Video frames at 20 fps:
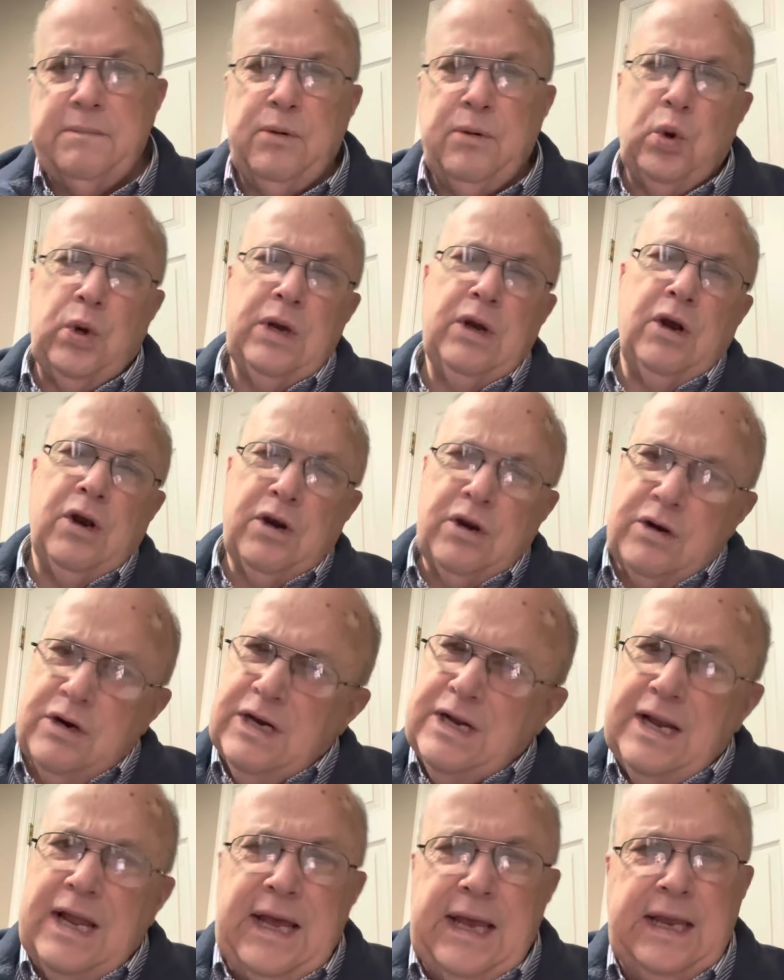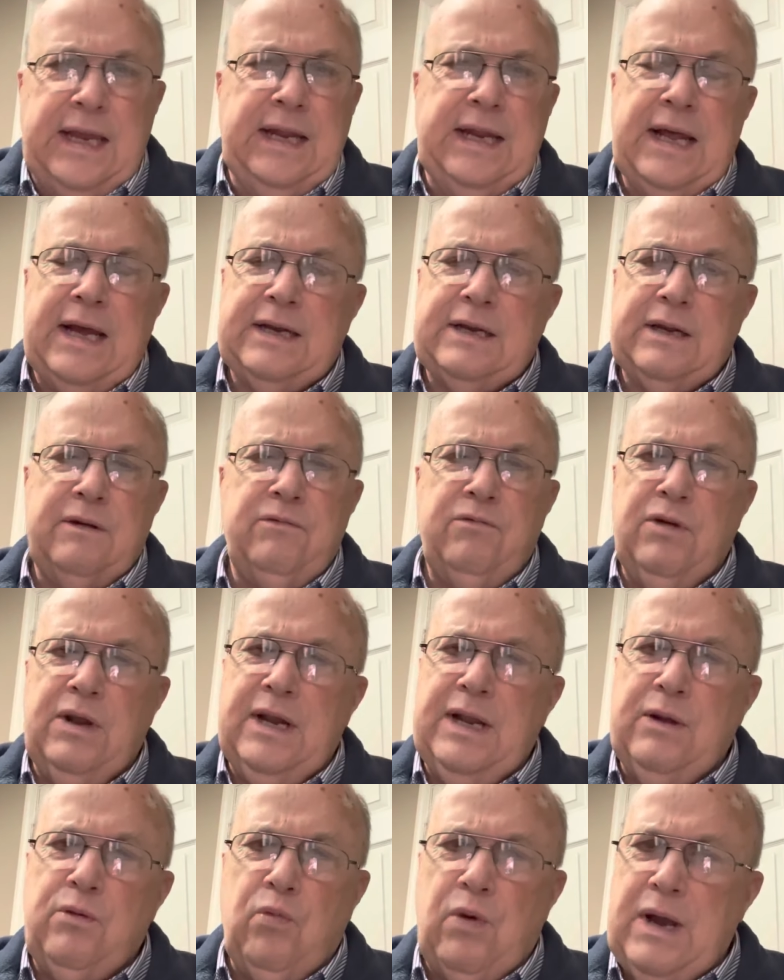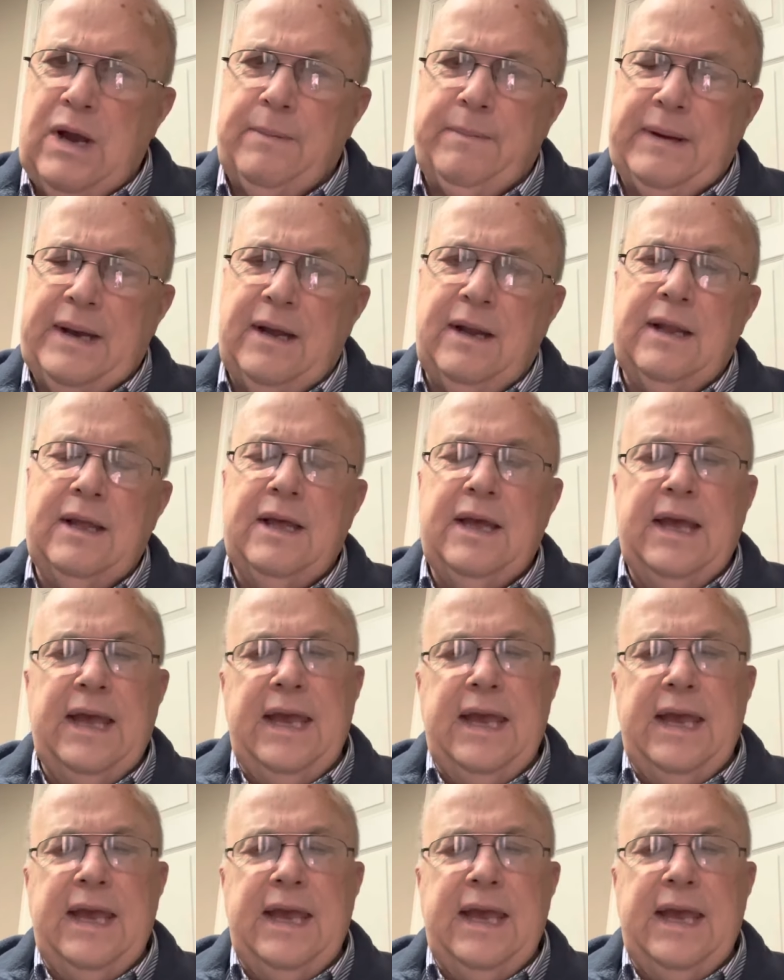boy, or a grenade, I could really wipe out.